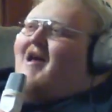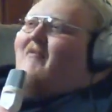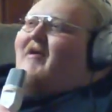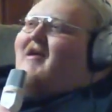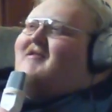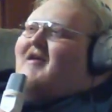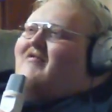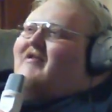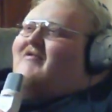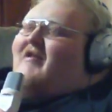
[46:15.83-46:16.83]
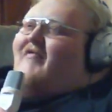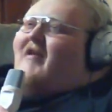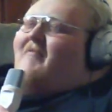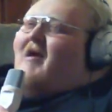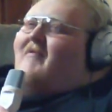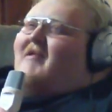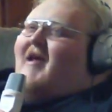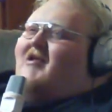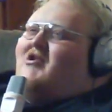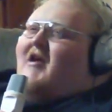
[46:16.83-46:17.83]
because I think mom and
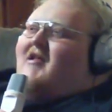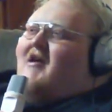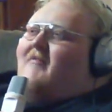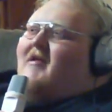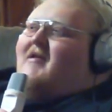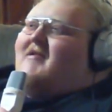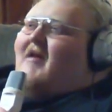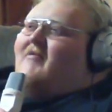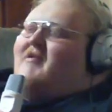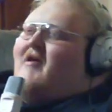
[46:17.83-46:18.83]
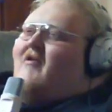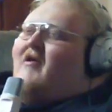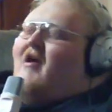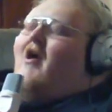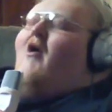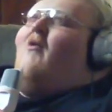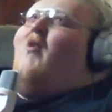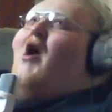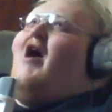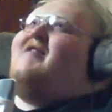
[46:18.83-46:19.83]
dad checked on me because I was going
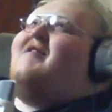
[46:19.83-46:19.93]
what